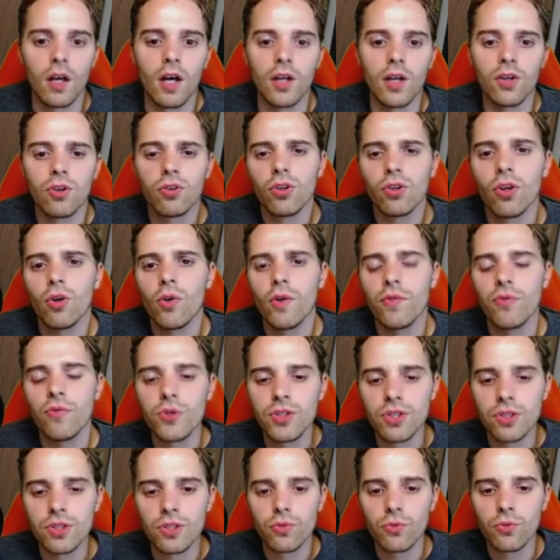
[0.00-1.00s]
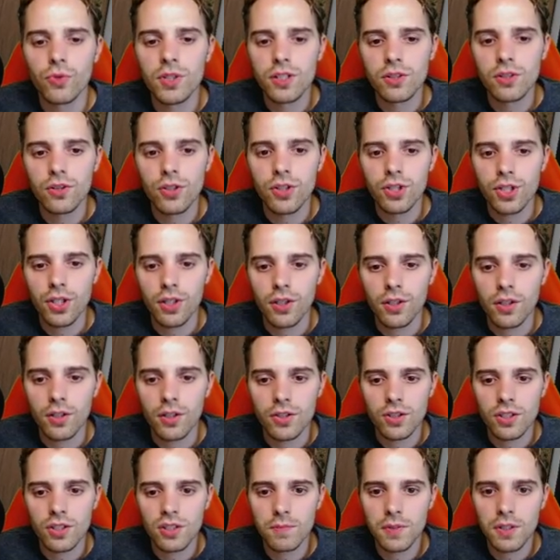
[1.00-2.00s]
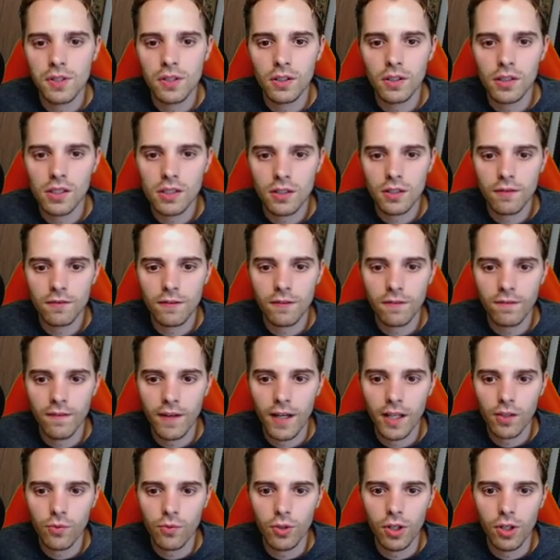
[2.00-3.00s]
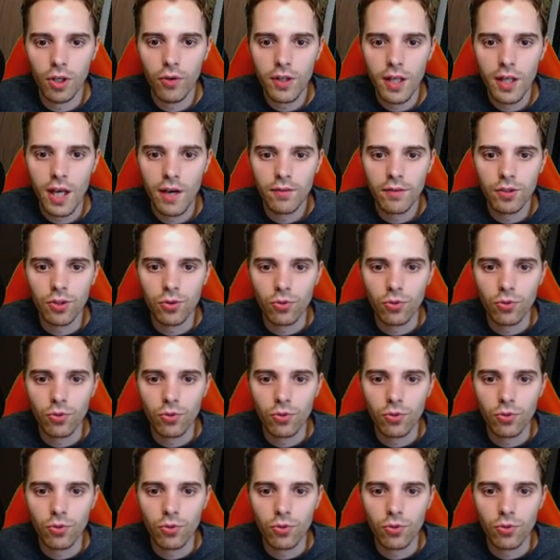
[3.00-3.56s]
I don't know if we should research here just because of the fact we already have an